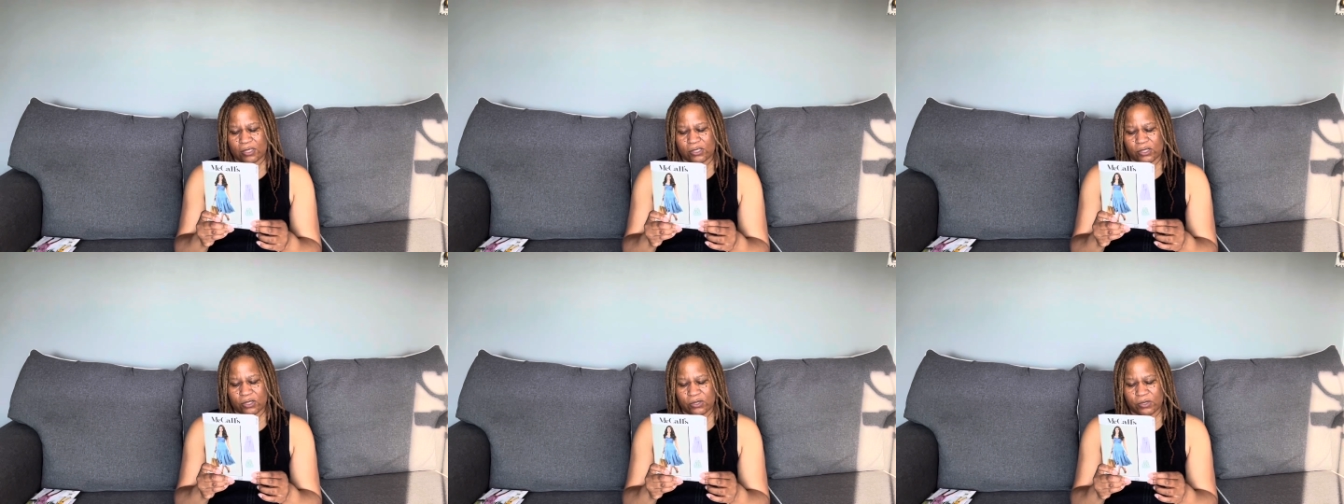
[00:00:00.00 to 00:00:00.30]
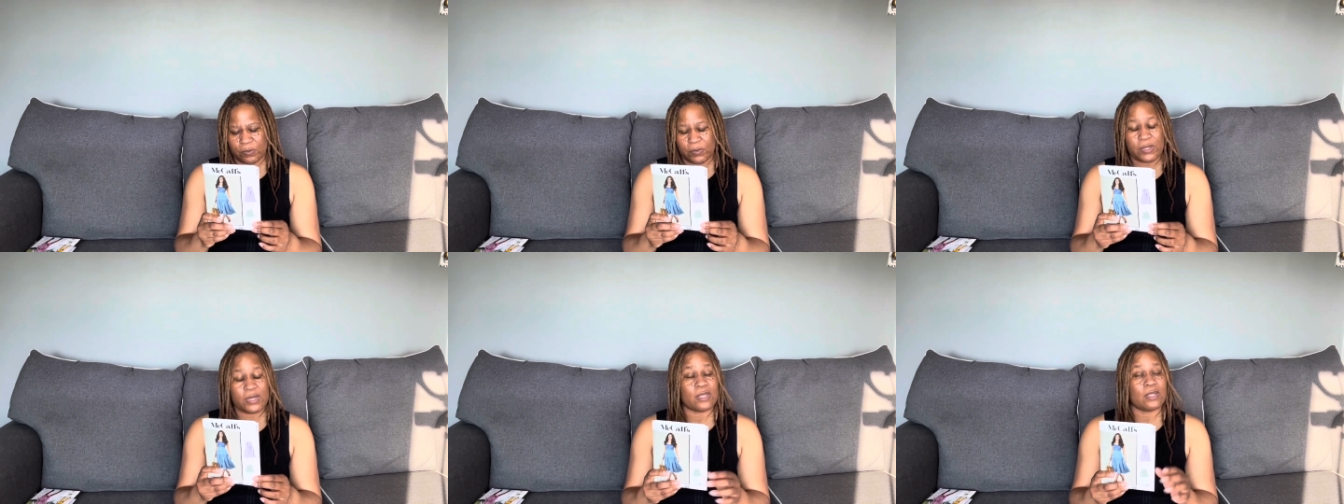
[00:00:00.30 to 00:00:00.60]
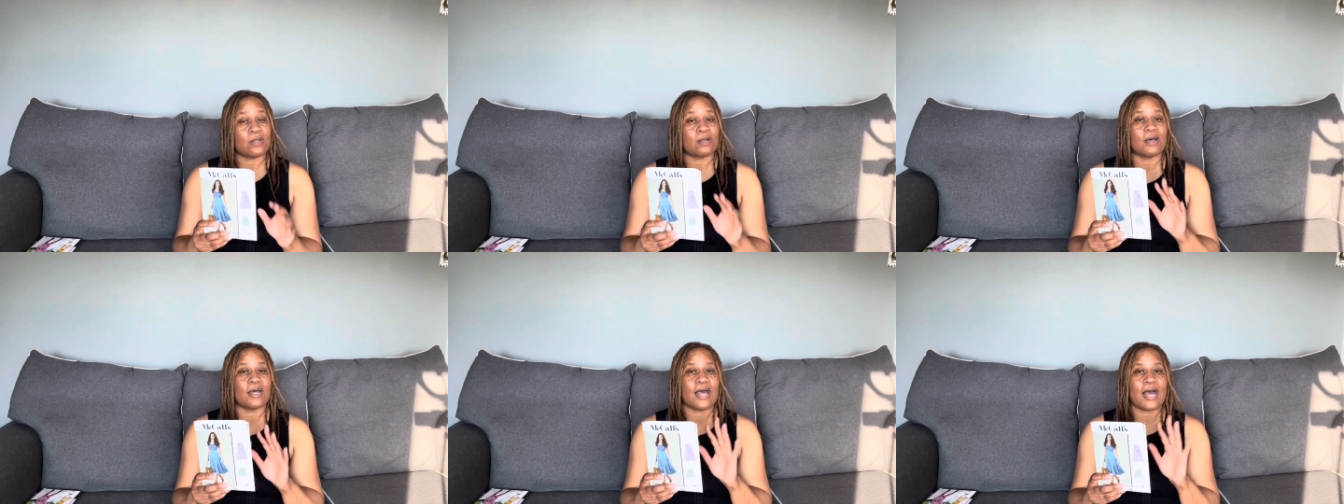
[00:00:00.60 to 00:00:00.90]
So
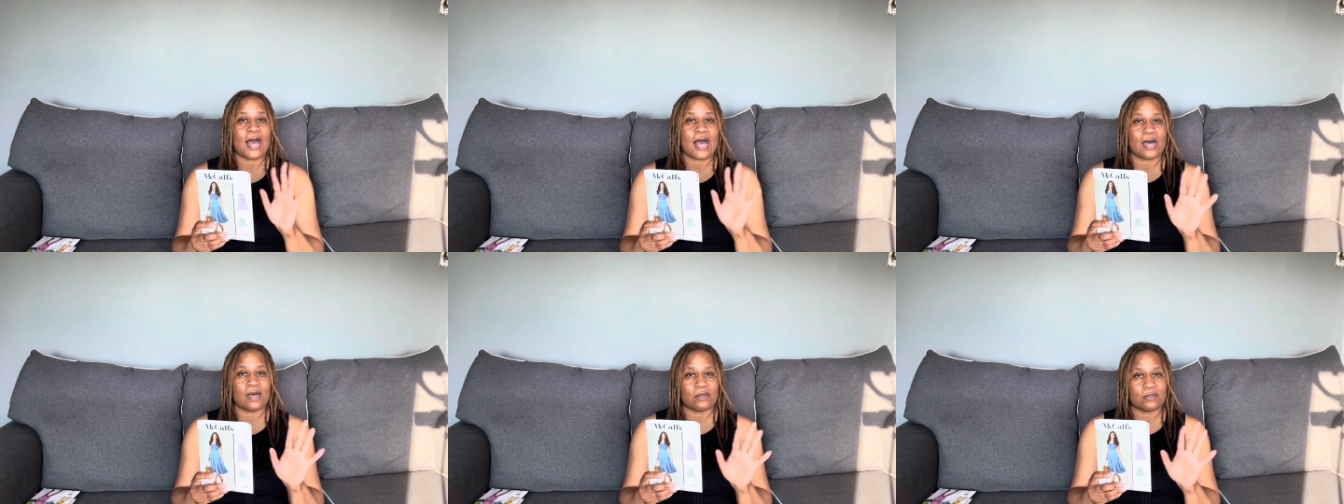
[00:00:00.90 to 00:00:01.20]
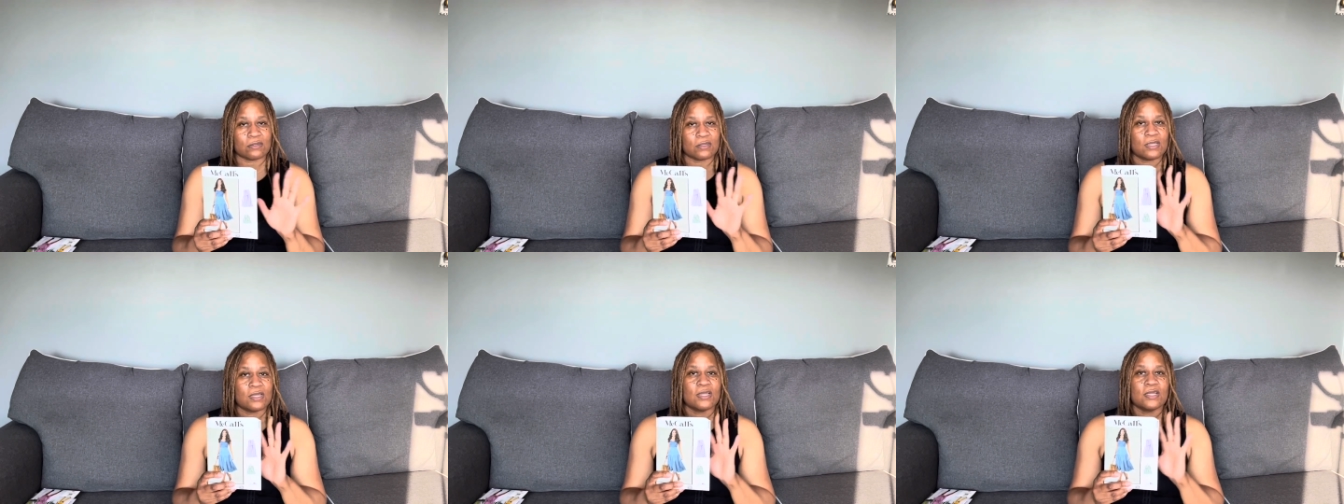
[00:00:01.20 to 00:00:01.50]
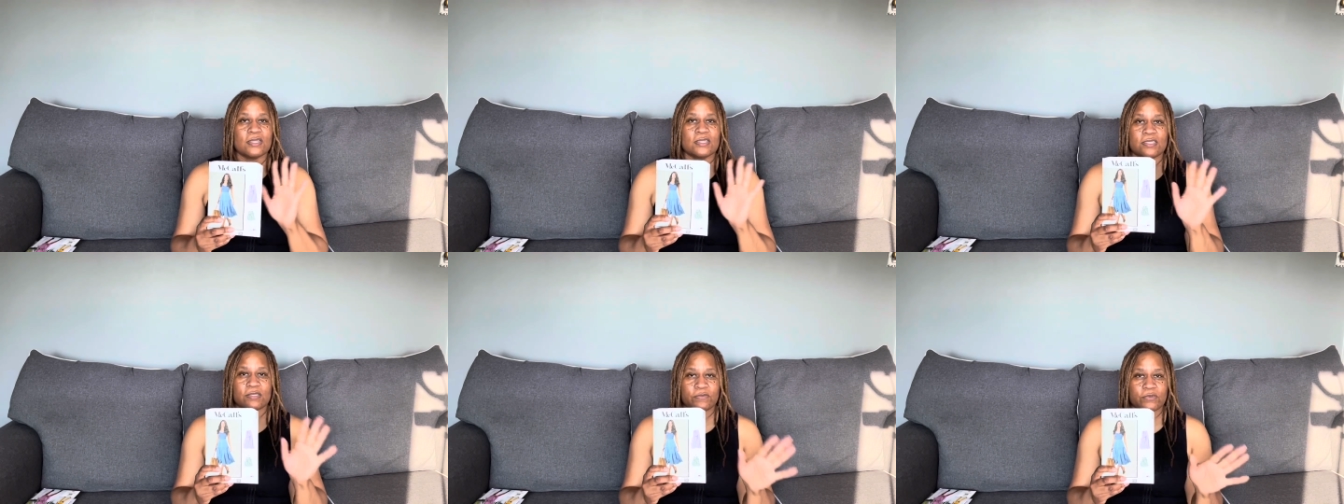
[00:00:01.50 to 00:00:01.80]
depending on how
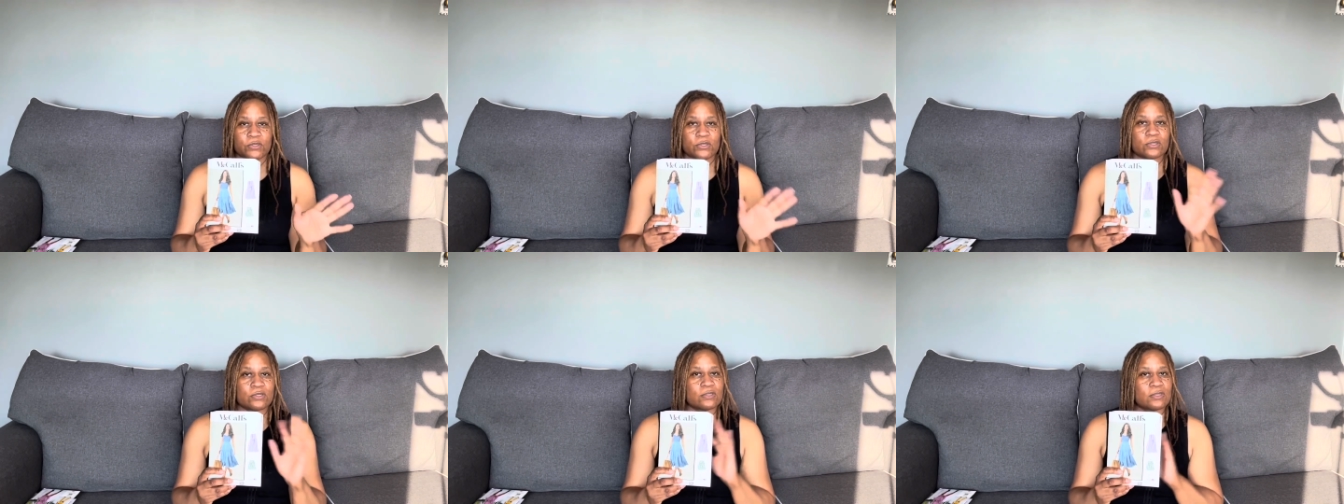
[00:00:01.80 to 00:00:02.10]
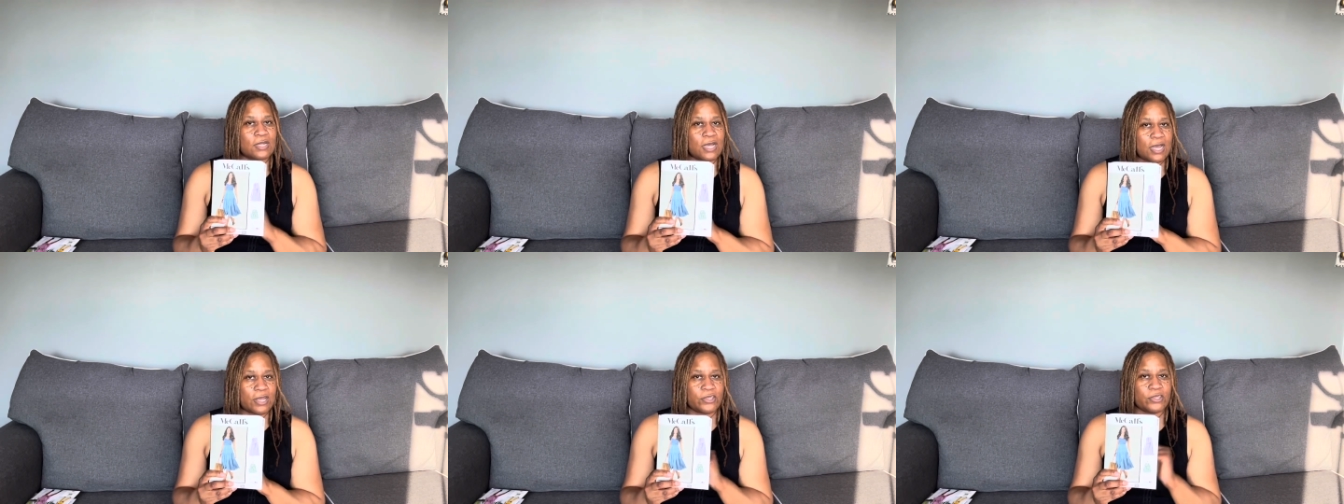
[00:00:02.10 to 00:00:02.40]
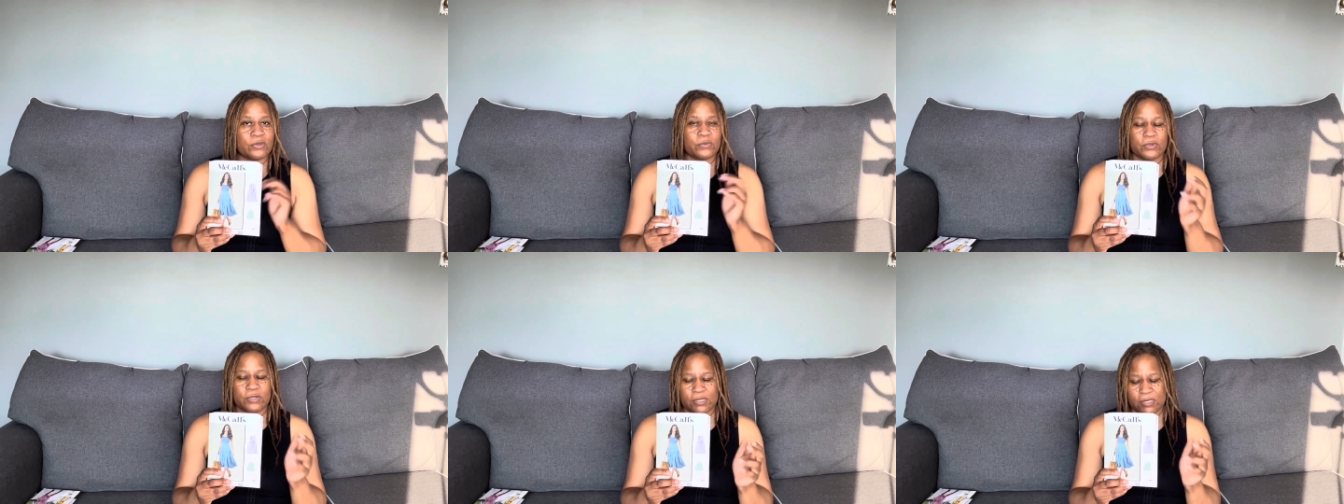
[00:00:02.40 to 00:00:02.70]
difficult or not
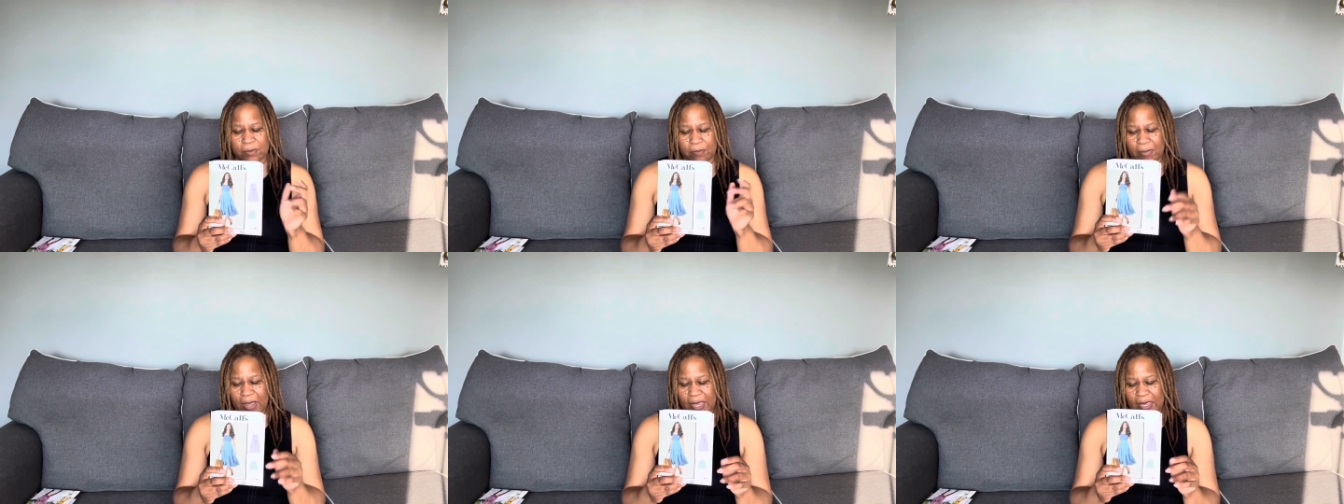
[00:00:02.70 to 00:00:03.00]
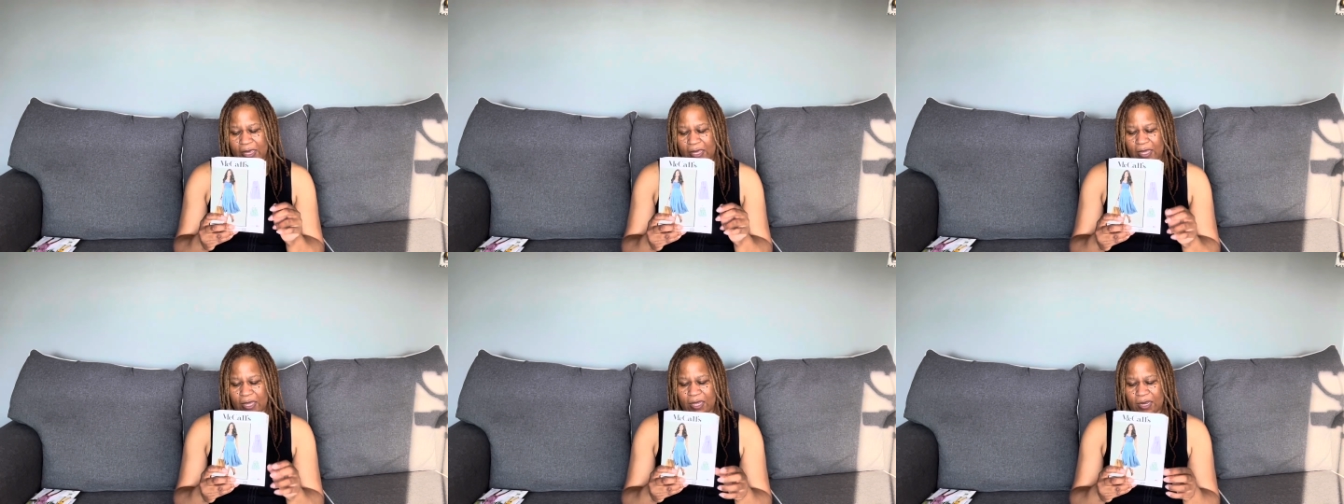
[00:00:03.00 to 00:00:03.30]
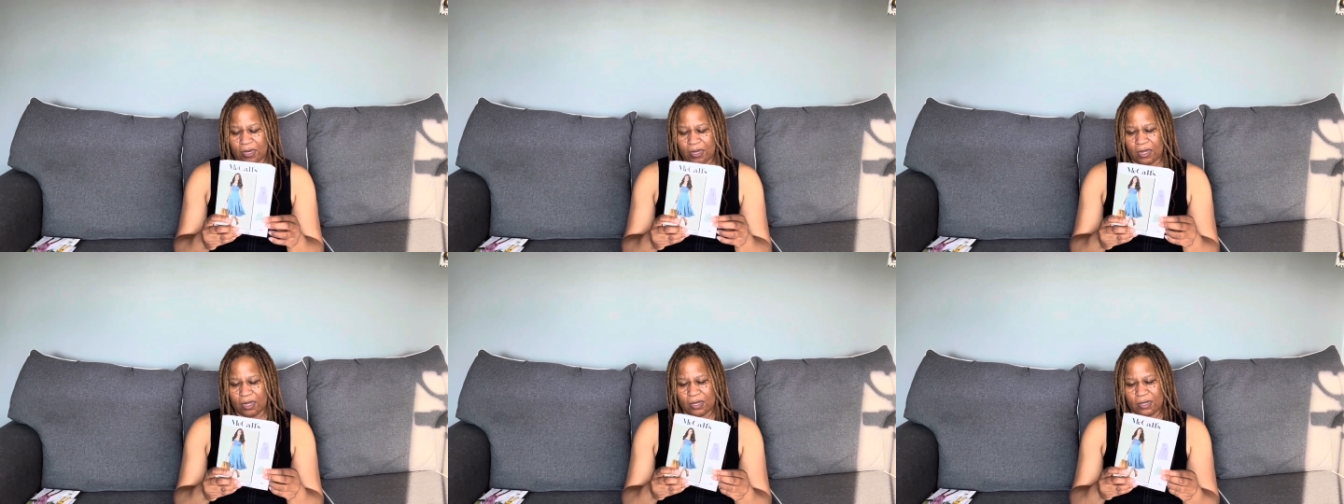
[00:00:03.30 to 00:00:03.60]
you want to make
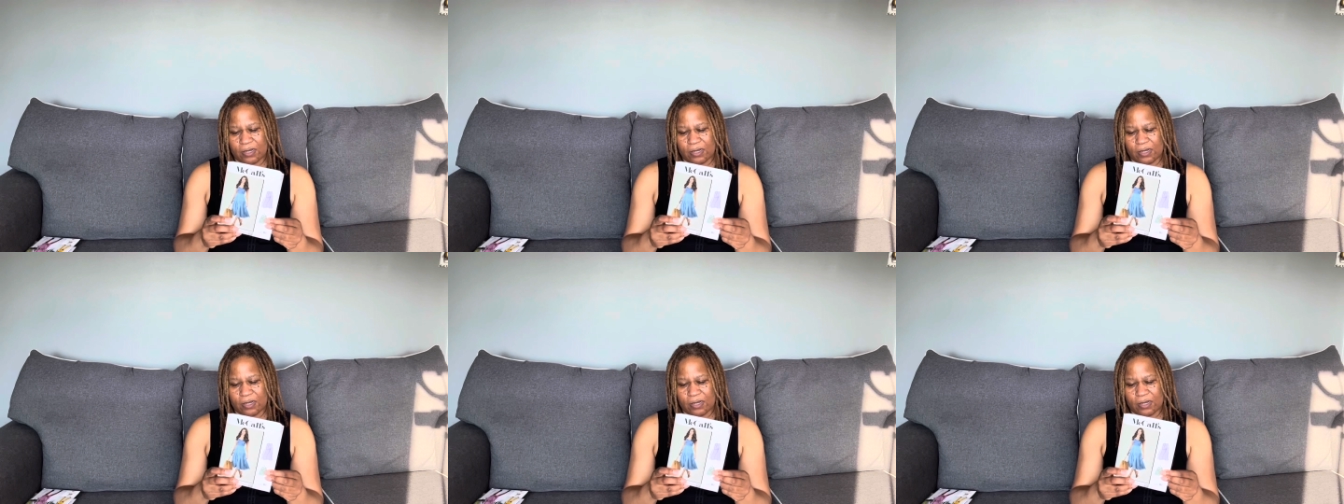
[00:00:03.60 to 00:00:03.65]
it,